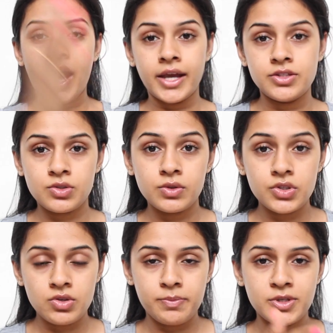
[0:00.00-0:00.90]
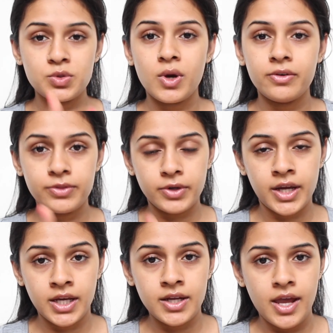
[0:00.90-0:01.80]
high school, so up to 12th
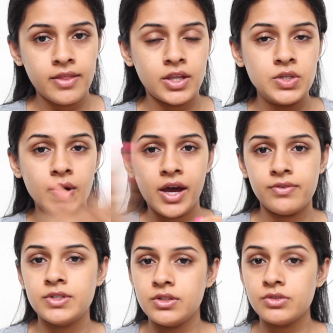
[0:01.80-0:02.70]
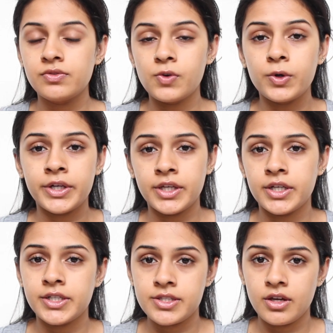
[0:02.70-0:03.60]
grade, and then you have to do 4
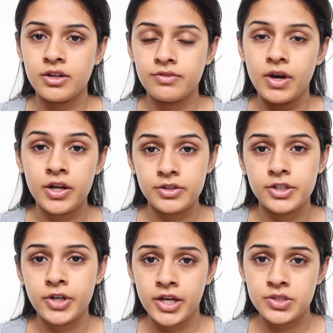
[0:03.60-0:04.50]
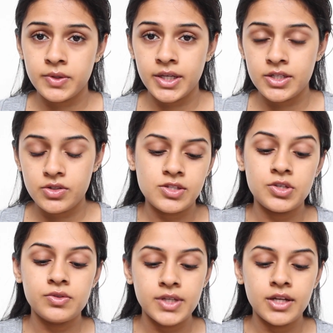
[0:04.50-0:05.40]
years of undergraduate. So
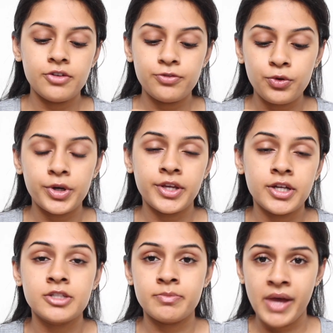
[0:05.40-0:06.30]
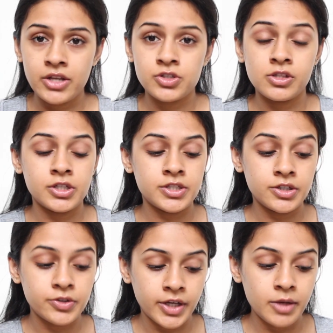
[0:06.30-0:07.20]
you need a 4 years bachelor
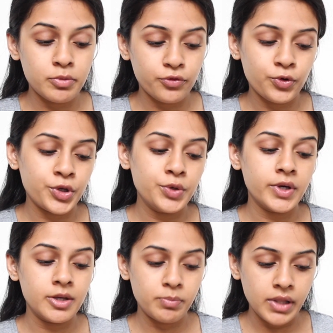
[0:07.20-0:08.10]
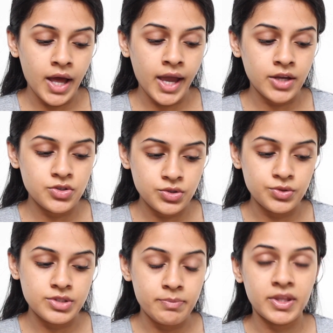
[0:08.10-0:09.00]
degree before you can apply
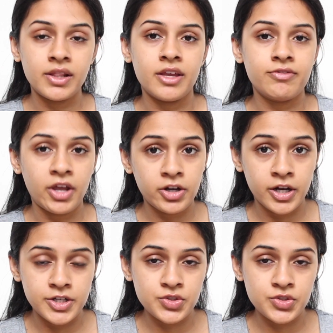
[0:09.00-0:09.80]
to something like veterinary